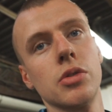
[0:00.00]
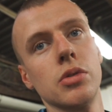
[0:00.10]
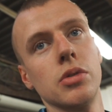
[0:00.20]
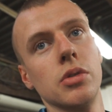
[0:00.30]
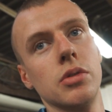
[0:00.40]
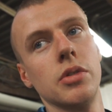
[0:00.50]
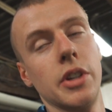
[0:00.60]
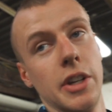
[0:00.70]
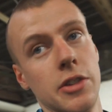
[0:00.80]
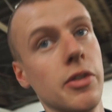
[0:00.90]
So,
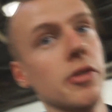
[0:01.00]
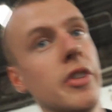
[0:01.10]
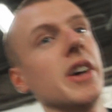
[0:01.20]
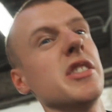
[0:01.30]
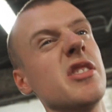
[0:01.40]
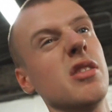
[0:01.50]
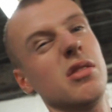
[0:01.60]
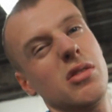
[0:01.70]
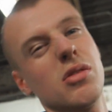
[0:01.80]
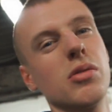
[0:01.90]
and that's for the fans.
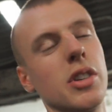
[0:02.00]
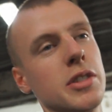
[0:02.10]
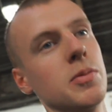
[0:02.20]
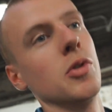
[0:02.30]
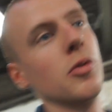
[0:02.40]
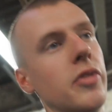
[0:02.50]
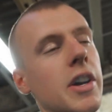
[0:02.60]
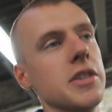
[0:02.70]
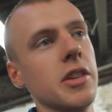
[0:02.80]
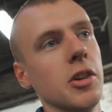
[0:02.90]
So as we know,
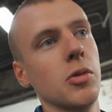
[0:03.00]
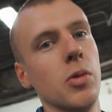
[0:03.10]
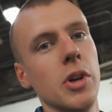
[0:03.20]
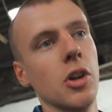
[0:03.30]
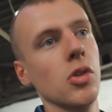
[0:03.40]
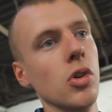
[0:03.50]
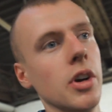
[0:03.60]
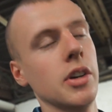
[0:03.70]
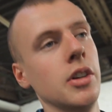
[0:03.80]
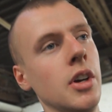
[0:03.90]
fans take quite a lot
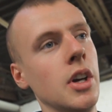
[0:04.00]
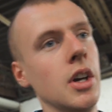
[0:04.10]
of